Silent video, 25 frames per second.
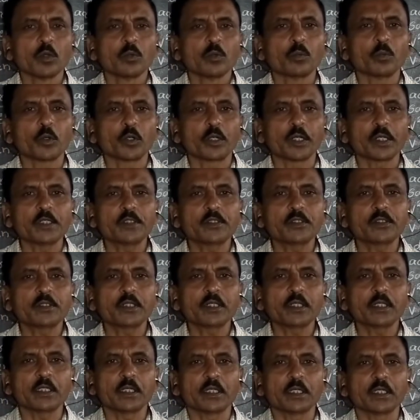Potential
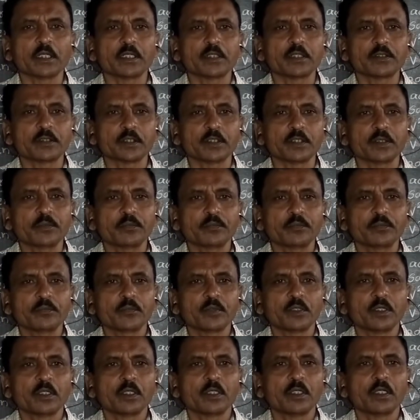energy,
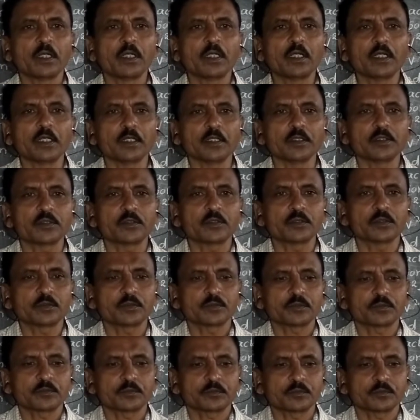it is